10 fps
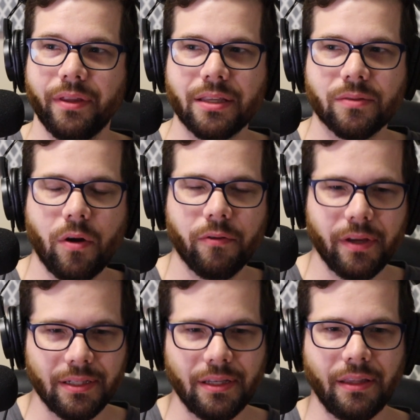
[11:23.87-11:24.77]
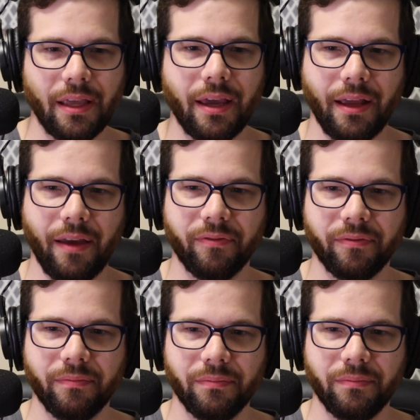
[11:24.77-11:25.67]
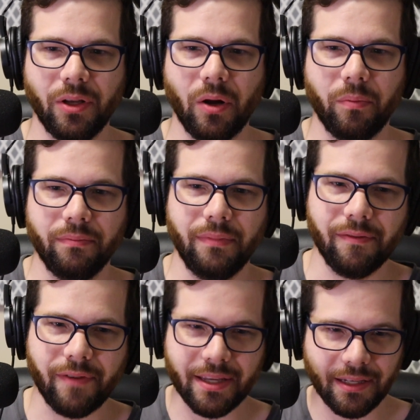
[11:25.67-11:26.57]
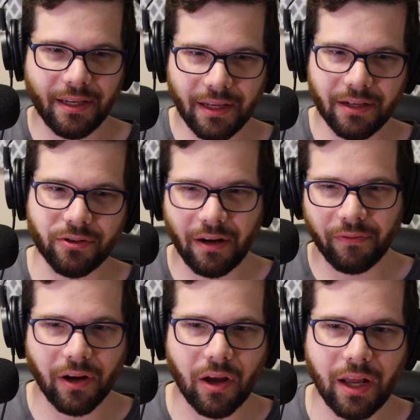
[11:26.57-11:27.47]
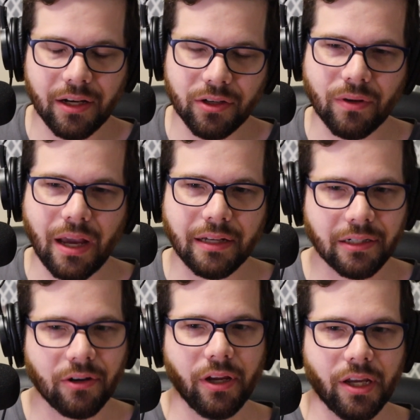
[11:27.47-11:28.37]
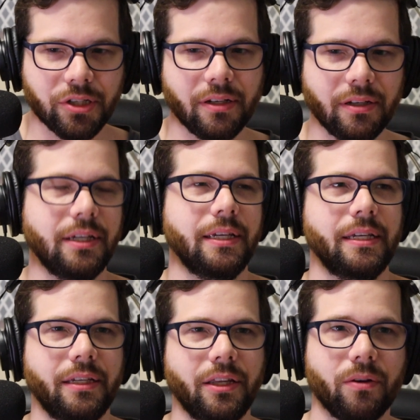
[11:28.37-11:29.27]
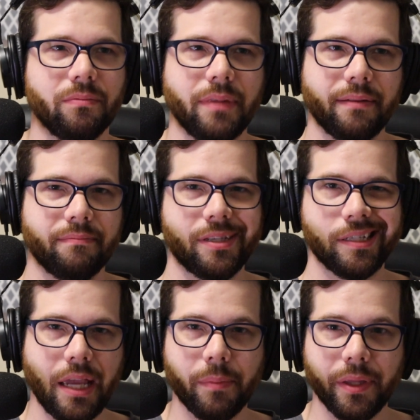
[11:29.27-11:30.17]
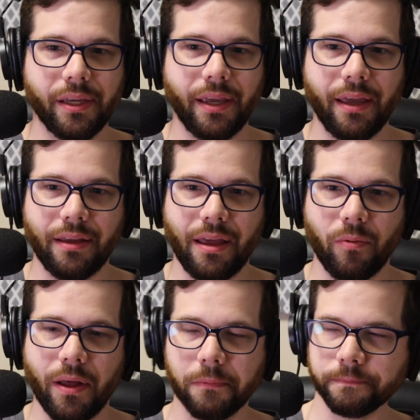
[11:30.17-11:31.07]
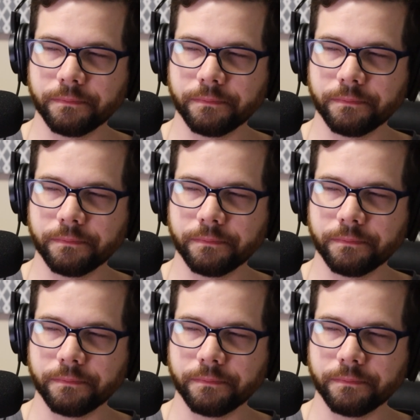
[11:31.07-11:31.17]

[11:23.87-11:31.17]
And that's one reason that I've invested in trying to figure out how to do content creation, like sustainably and well.